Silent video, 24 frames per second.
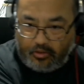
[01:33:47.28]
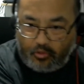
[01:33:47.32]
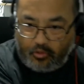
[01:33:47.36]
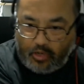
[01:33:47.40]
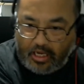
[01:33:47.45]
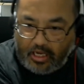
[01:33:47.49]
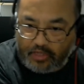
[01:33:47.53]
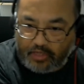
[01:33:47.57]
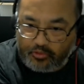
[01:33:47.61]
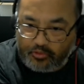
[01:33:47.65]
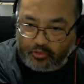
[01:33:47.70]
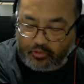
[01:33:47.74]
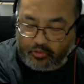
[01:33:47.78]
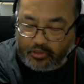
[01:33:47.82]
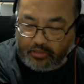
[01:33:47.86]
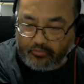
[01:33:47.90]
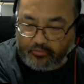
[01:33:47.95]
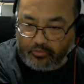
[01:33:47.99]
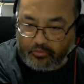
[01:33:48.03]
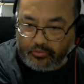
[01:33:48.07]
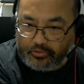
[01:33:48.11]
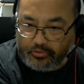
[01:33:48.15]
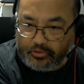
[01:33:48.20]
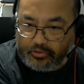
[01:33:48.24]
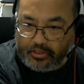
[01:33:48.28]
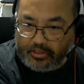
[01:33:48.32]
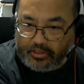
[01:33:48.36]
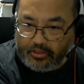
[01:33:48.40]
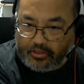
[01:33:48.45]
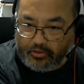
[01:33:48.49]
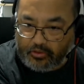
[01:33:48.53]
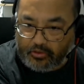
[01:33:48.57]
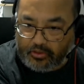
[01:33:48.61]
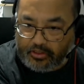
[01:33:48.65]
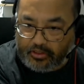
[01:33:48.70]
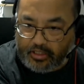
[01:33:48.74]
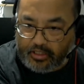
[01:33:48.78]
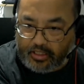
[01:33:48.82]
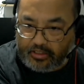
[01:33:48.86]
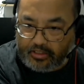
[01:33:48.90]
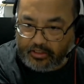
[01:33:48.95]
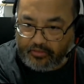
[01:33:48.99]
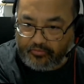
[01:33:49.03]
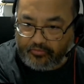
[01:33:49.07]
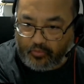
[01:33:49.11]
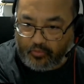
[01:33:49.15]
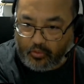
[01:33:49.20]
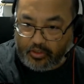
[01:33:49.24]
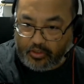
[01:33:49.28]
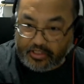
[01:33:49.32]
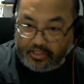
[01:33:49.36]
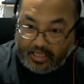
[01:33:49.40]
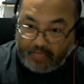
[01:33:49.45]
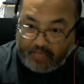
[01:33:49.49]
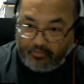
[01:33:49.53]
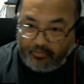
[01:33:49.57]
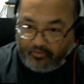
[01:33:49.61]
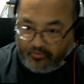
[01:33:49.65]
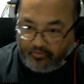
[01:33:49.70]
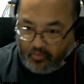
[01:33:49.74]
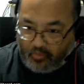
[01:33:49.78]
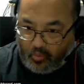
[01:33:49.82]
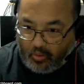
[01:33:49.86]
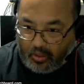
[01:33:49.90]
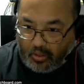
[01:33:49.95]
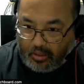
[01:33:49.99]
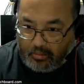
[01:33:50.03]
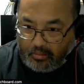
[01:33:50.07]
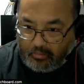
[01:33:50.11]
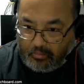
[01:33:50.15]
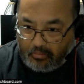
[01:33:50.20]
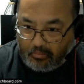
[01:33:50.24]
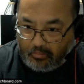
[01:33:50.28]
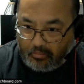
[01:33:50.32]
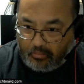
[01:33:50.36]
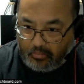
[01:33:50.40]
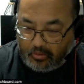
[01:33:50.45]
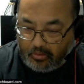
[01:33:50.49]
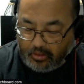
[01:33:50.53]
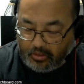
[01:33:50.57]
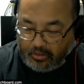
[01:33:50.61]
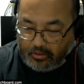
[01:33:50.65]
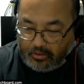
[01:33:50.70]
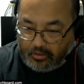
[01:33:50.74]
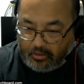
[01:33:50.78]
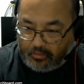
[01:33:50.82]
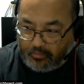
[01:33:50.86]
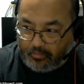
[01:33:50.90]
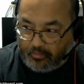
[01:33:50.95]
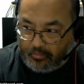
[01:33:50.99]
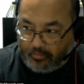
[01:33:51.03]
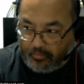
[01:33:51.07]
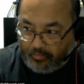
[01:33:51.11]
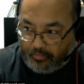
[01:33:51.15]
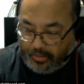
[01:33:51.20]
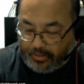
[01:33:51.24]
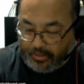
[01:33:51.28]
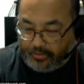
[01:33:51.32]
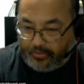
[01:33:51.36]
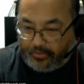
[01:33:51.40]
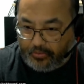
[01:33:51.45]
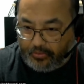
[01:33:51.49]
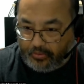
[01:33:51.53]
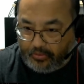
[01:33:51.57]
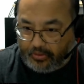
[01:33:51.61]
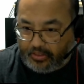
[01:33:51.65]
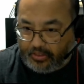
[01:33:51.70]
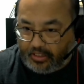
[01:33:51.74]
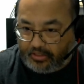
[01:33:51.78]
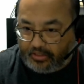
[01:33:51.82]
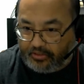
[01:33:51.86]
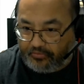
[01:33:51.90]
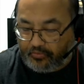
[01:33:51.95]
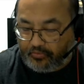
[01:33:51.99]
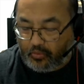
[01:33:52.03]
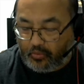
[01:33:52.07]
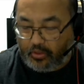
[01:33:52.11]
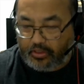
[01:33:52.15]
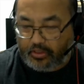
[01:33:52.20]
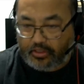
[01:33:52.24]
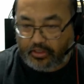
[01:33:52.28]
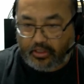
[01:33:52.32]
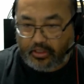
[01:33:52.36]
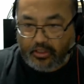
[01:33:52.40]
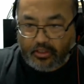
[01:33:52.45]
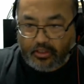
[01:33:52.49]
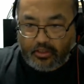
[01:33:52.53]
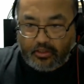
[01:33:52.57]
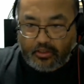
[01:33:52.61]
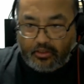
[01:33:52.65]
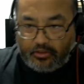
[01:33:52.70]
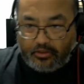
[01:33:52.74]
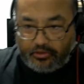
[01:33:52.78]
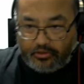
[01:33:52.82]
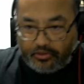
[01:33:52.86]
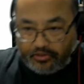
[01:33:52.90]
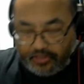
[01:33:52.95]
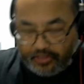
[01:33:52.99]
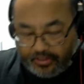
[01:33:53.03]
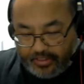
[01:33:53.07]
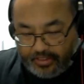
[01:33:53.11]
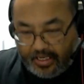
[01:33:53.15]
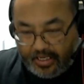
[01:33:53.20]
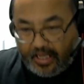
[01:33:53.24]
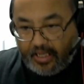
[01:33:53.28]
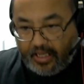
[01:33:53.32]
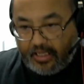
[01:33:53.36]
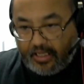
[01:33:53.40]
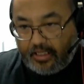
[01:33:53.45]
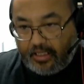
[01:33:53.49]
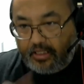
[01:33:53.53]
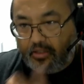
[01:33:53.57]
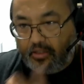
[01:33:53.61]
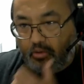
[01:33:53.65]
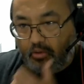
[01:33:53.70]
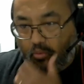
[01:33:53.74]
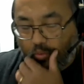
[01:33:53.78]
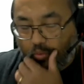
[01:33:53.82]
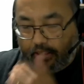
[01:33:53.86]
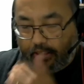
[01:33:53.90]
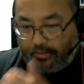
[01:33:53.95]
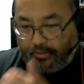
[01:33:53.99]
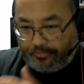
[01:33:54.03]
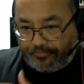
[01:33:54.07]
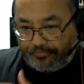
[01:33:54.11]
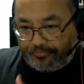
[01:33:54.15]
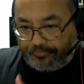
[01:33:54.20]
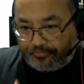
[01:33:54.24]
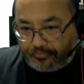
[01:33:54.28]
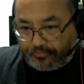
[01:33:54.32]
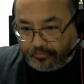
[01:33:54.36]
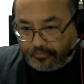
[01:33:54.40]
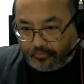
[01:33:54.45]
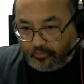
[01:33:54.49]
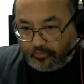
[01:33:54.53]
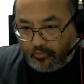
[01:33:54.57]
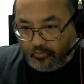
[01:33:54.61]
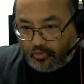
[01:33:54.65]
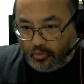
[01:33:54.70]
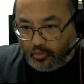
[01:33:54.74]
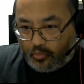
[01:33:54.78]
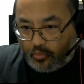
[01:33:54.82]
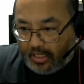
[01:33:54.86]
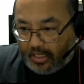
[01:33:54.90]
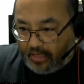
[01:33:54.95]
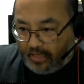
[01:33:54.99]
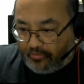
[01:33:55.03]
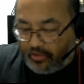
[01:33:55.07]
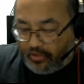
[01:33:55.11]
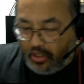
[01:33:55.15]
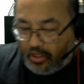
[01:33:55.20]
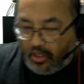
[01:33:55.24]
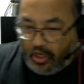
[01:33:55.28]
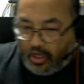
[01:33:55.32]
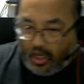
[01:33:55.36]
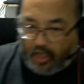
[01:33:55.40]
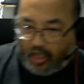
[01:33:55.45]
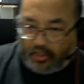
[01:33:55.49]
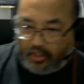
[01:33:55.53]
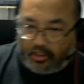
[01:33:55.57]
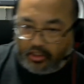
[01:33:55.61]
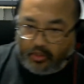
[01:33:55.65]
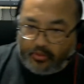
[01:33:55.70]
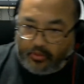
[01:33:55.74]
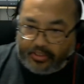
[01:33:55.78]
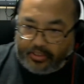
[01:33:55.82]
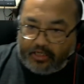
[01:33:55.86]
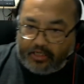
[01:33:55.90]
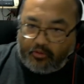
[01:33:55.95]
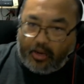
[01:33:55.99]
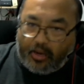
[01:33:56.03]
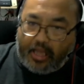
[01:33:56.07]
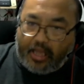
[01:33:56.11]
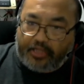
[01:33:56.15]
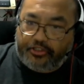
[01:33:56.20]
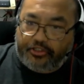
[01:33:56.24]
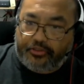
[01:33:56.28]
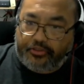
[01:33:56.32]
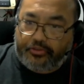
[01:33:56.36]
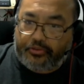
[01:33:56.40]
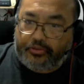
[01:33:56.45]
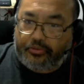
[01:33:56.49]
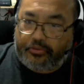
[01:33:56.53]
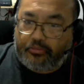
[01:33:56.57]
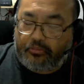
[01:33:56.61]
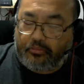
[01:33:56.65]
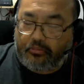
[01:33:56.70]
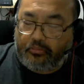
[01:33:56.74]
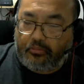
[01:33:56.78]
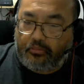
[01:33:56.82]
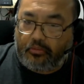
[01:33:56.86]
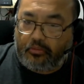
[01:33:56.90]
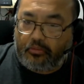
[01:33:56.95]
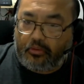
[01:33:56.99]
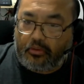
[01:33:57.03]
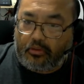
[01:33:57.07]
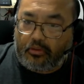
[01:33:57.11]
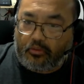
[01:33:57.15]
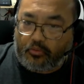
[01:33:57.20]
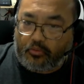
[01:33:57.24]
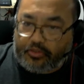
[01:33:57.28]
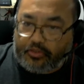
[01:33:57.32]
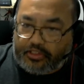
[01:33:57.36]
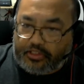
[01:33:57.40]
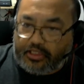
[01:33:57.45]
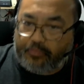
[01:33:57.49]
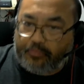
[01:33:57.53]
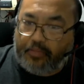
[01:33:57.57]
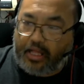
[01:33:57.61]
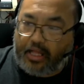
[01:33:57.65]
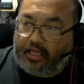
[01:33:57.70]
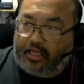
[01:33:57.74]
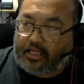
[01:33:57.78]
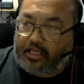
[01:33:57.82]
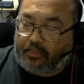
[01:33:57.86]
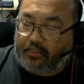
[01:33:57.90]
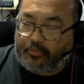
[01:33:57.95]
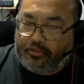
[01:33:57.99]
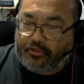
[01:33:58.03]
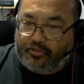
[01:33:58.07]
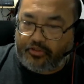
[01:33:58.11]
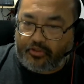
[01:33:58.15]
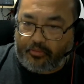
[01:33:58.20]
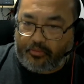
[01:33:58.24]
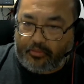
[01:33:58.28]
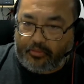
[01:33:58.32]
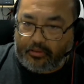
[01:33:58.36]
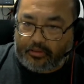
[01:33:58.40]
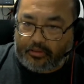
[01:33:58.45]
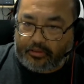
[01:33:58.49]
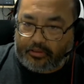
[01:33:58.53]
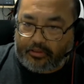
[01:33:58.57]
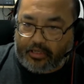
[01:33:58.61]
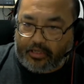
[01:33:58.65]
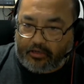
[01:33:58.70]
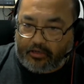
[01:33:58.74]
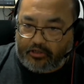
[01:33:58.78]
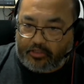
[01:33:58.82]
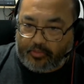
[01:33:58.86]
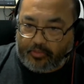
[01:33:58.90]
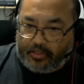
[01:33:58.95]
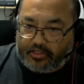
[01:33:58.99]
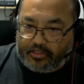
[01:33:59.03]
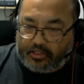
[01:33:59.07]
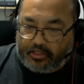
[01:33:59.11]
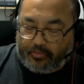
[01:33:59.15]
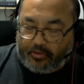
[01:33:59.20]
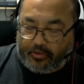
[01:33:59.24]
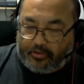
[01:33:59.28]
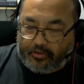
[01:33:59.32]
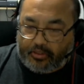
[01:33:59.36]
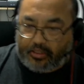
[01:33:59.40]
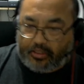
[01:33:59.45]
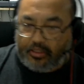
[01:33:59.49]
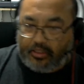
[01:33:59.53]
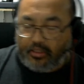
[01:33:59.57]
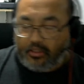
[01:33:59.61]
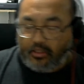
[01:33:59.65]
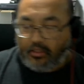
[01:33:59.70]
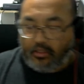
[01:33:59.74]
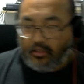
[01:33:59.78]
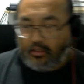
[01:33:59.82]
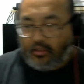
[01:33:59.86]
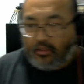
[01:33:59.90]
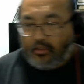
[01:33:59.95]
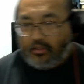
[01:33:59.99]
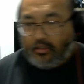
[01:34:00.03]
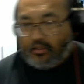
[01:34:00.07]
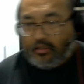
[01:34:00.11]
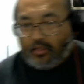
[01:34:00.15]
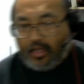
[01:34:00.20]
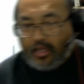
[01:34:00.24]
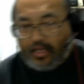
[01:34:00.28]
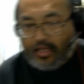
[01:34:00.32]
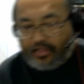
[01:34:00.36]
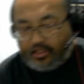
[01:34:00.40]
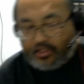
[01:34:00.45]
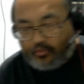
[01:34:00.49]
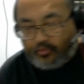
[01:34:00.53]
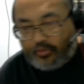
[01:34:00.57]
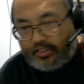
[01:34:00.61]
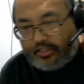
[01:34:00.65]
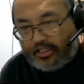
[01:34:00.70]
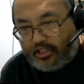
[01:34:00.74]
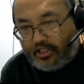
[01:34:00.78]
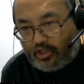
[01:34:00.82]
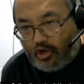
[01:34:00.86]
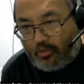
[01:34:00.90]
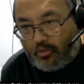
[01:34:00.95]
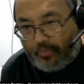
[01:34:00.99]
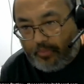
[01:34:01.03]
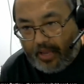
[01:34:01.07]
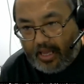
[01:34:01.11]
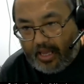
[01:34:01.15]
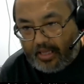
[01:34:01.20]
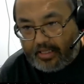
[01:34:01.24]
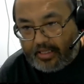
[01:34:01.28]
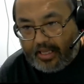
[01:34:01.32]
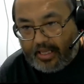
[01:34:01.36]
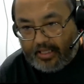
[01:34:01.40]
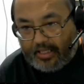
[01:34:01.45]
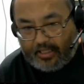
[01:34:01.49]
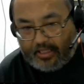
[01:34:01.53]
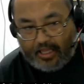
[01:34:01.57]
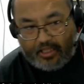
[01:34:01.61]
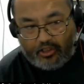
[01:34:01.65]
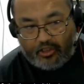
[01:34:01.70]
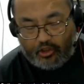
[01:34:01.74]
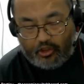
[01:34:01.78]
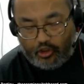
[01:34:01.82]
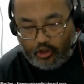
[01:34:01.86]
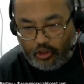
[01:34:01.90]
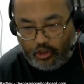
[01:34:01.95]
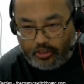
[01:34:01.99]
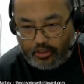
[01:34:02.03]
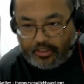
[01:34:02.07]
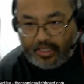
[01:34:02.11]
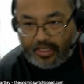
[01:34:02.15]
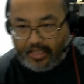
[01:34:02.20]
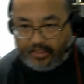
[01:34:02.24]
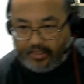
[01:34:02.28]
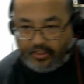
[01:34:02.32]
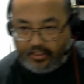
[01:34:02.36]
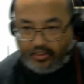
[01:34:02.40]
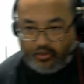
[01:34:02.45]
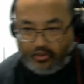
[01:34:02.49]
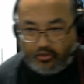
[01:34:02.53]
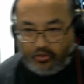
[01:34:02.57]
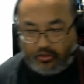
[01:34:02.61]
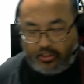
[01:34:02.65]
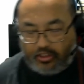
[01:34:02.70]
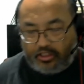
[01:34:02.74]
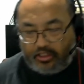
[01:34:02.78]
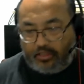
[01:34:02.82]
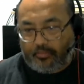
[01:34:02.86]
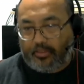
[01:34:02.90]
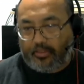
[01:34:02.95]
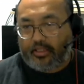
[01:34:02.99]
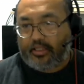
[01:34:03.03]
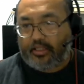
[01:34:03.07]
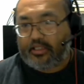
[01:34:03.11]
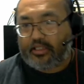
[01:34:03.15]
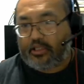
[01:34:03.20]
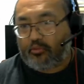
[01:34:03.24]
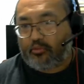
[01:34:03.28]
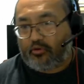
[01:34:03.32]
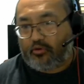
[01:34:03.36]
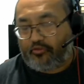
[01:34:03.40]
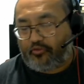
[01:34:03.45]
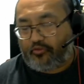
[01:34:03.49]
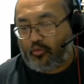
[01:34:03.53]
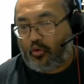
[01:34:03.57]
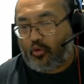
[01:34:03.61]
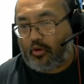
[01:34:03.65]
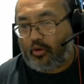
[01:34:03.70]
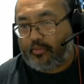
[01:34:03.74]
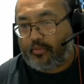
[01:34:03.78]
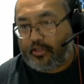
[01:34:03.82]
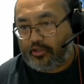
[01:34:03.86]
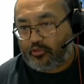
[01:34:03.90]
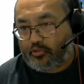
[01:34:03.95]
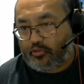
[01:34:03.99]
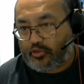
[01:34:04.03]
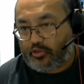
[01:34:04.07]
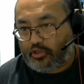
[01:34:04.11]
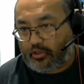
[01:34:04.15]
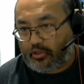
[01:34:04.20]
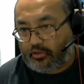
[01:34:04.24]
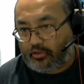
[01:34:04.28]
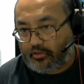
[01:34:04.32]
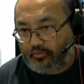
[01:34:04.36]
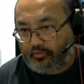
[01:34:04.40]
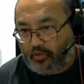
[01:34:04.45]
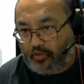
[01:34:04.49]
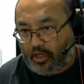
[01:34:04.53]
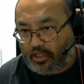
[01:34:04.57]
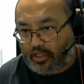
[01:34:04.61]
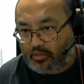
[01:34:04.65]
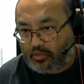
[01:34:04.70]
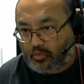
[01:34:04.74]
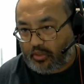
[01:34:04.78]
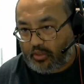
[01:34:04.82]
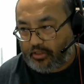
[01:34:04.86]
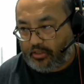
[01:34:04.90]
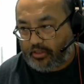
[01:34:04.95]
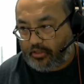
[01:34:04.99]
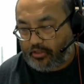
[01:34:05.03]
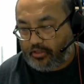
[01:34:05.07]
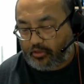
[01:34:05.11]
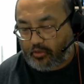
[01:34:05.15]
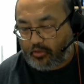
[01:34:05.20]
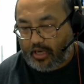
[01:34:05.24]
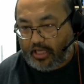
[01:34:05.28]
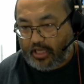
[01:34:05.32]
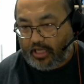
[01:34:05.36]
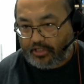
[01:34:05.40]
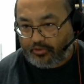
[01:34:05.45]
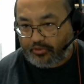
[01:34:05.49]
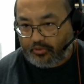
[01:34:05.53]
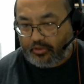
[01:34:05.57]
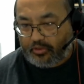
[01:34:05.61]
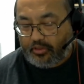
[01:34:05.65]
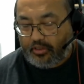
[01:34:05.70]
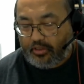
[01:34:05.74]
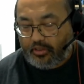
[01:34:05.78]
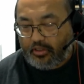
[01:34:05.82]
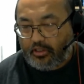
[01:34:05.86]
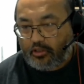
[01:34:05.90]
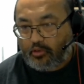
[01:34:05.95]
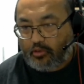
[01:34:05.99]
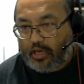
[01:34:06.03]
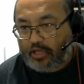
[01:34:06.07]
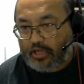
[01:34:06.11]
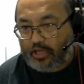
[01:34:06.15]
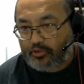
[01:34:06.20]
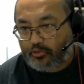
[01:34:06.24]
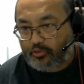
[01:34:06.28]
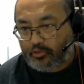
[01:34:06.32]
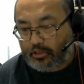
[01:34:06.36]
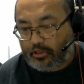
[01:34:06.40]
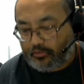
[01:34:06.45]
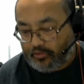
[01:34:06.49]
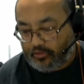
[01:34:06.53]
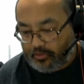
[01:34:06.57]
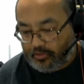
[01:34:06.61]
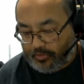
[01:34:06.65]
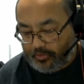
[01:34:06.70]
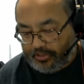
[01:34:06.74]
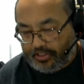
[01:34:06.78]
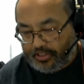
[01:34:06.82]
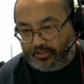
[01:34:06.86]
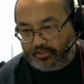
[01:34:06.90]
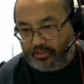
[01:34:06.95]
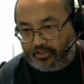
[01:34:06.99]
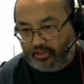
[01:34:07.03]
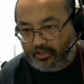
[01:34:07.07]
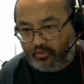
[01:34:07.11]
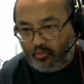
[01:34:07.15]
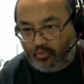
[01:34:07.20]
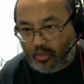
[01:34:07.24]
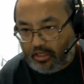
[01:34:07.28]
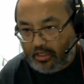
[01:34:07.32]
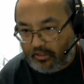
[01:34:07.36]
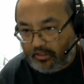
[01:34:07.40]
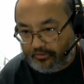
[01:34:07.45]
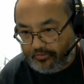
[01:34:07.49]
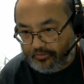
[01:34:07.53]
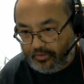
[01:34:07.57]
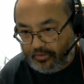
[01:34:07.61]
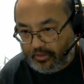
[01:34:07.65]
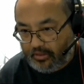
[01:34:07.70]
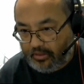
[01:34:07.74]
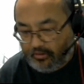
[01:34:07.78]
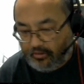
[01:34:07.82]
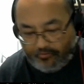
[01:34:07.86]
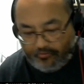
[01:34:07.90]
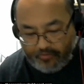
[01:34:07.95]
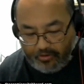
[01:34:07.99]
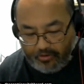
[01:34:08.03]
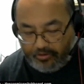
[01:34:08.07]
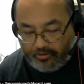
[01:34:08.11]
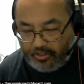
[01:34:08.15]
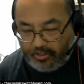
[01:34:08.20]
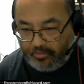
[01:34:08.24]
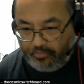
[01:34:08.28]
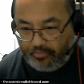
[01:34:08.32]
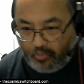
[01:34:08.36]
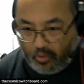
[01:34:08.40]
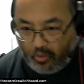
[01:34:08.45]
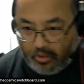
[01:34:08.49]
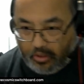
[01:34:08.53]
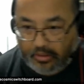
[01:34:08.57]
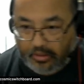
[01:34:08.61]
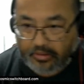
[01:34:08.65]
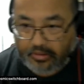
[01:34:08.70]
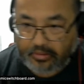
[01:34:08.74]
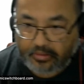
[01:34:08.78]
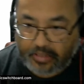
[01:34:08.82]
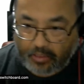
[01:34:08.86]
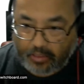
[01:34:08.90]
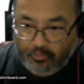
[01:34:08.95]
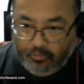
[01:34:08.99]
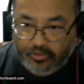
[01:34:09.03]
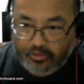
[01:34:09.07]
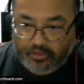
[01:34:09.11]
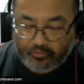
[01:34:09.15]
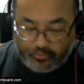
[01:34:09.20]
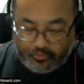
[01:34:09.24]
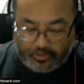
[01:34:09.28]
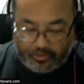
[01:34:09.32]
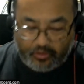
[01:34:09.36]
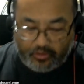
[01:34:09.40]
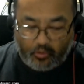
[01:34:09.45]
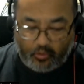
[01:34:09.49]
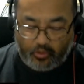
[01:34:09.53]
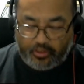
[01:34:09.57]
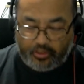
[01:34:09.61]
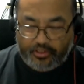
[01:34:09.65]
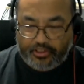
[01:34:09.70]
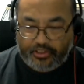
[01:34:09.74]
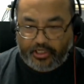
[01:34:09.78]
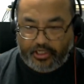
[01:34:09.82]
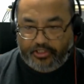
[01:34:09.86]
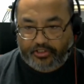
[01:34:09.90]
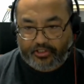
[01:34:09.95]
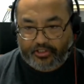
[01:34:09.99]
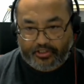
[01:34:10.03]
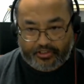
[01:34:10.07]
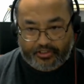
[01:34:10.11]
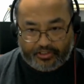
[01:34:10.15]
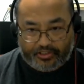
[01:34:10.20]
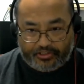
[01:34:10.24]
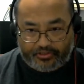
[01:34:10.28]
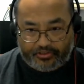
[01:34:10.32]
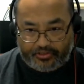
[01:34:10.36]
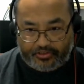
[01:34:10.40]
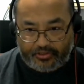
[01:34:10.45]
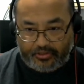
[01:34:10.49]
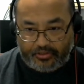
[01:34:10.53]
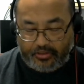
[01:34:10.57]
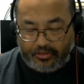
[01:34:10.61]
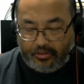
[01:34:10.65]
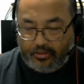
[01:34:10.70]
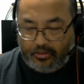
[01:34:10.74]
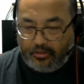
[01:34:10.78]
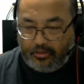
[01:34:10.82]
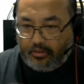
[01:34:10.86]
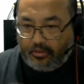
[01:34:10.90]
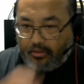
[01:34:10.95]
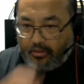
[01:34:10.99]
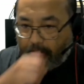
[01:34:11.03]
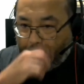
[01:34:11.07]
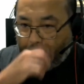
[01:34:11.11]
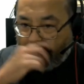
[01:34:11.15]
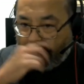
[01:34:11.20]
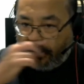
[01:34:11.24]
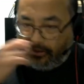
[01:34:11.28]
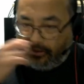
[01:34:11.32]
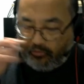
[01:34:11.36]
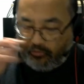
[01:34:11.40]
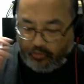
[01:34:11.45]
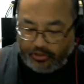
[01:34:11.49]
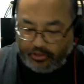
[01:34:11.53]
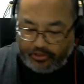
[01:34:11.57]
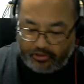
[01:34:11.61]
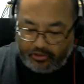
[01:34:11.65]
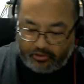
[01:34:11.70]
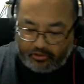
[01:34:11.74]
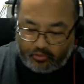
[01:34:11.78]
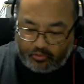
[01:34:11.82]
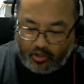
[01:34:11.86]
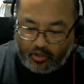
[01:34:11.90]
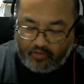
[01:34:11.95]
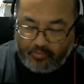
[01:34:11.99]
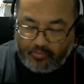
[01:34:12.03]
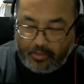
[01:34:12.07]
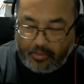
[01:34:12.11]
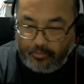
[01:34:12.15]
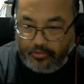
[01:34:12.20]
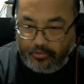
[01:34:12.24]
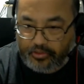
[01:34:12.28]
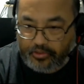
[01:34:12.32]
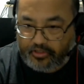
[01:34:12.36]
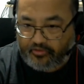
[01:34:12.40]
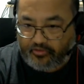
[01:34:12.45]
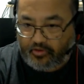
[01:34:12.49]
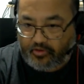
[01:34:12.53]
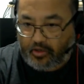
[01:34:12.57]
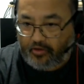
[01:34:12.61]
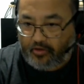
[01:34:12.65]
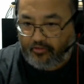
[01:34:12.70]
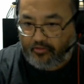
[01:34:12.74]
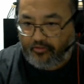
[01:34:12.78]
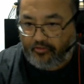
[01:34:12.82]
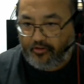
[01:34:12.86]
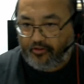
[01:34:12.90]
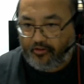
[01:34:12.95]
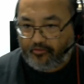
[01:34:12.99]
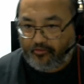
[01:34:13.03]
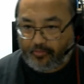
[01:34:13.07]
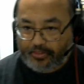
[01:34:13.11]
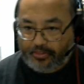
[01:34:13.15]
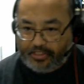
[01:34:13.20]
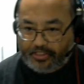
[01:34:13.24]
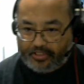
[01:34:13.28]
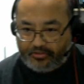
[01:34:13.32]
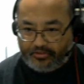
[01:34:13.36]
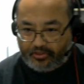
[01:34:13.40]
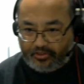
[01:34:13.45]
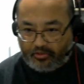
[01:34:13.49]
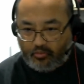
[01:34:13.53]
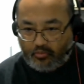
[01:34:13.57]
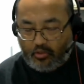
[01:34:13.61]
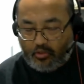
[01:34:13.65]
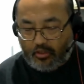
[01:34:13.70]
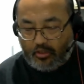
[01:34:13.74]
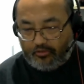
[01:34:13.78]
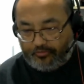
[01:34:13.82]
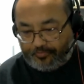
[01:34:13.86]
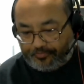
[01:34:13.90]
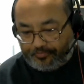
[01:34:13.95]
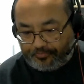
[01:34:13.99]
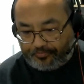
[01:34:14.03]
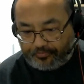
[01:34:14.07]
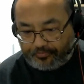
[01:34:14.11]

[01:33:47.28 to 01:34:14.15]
crash retrievals in the early 1940s and before, mid early 1940s, to today when we have ongoing interactions with deep black elements of the military aerospace community? I think we need to go back and look at the early committees that were formed as a result of Roswell and other crash retrievals. The Majestic 12, very important. That was a real organization that existed. The original 12 members of Majestic 12